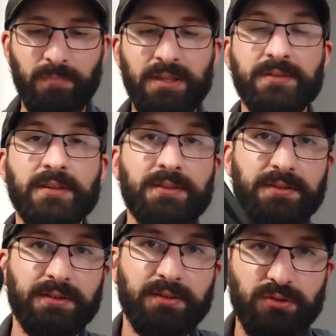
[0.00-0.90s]
is
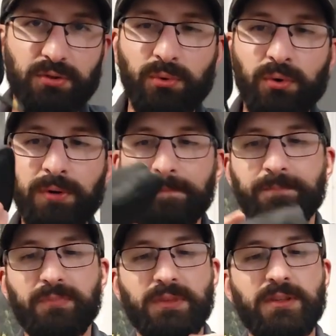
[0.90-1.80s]
this tool.
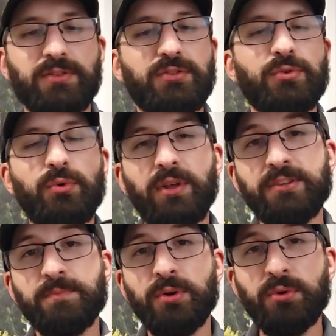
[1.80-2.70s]
This tool has
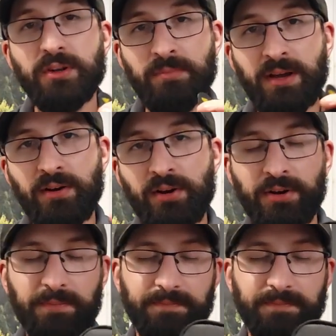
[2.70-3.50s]
broken my heart.